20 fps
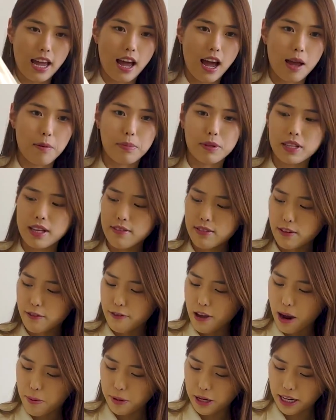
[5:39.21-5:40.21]
I believe the
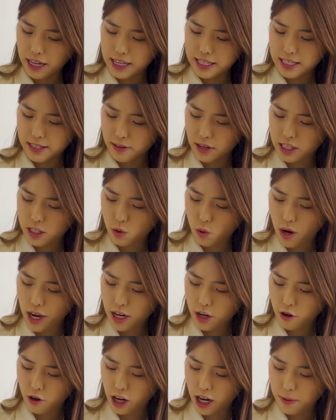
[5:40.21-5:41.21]
fabric, it's quite
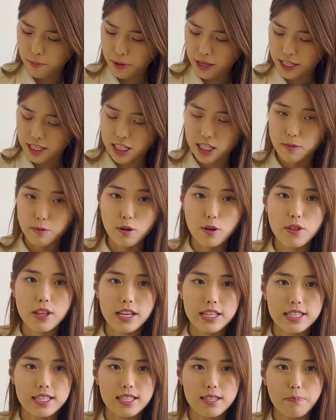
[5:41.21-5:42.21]
crepey and smooth.
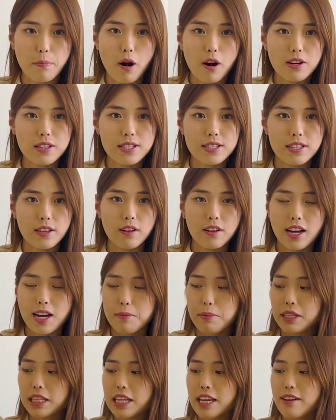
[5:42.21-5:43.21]
It's part silk, I
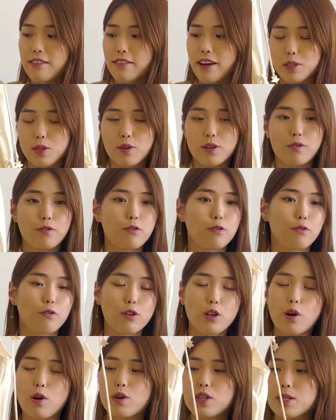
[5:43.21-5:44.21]
believe. So it
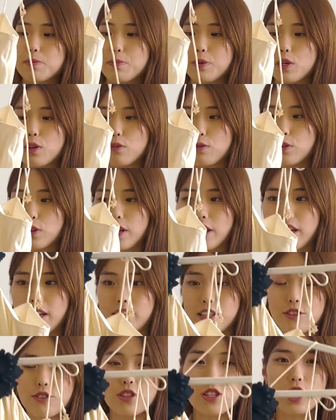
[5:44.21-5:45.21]
flows beautifully and
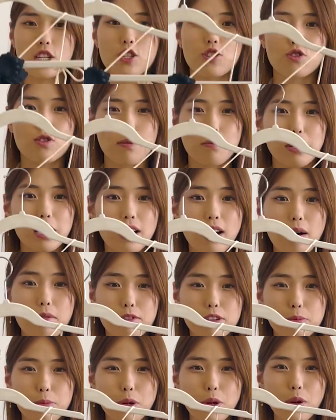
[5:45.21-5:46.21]
it's just extremely
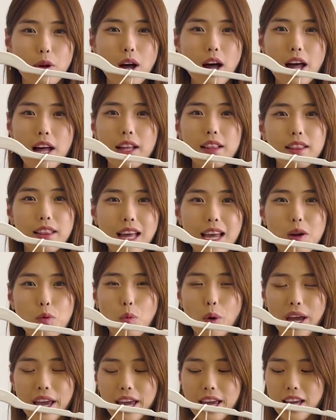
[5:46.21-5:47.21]
comfortable,
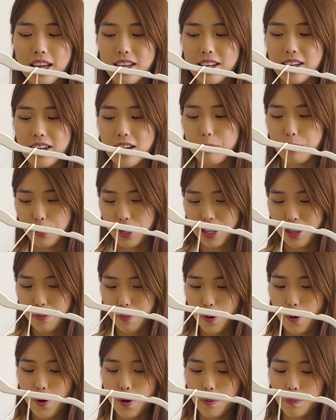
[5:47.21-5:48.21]
lightweight, and
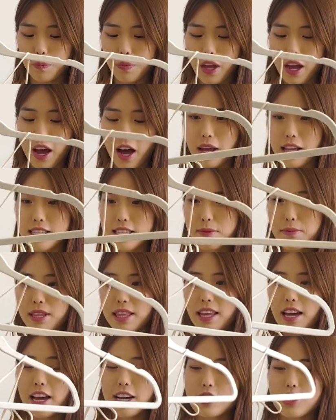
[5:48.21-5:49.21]
breathable. And something
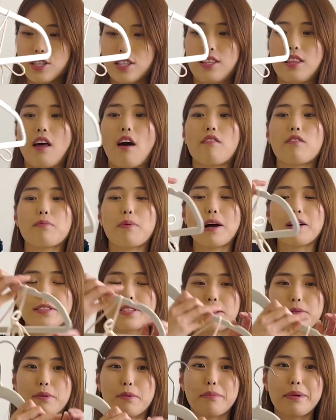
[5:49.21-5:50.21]
that I just love about
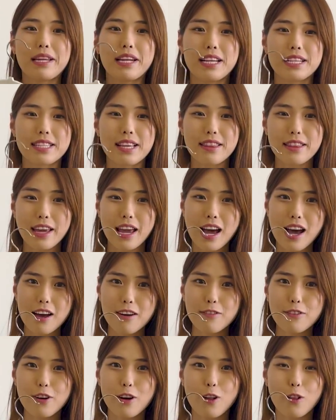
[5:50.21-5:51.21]
Zimmermann is that they have
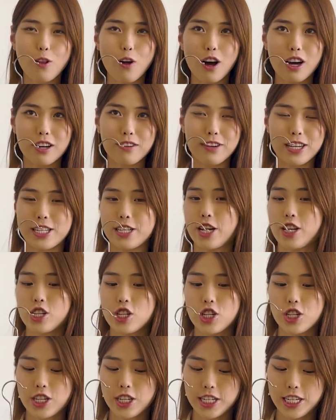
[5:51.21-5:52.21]
a lot of attention
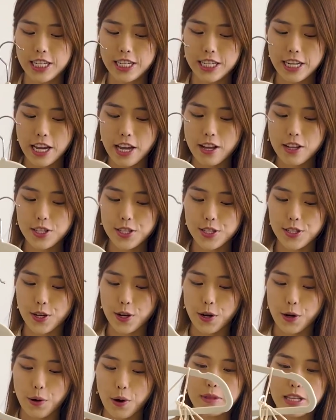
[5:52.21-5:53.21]
to detail.
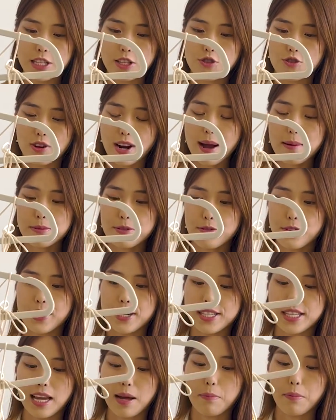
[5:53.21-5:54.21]
So these straps, for
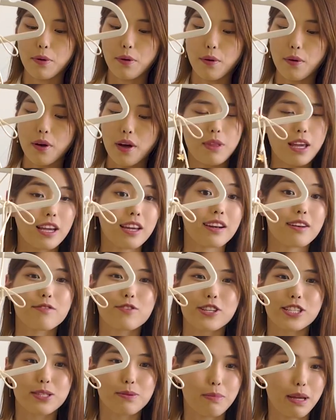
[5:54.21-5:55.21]
example, they could have
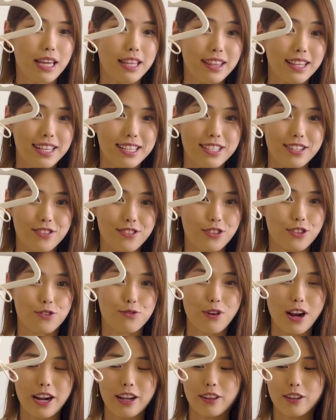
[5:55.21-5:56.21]
just made these as just
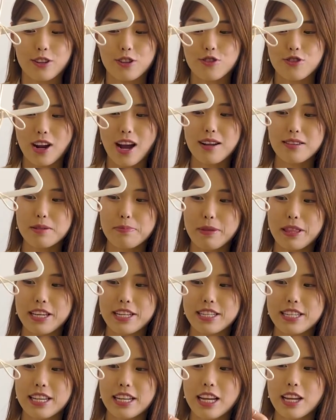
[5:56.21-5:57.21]
regular straps, but they
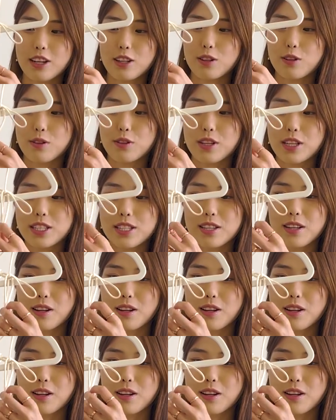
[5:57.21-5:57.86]
did include these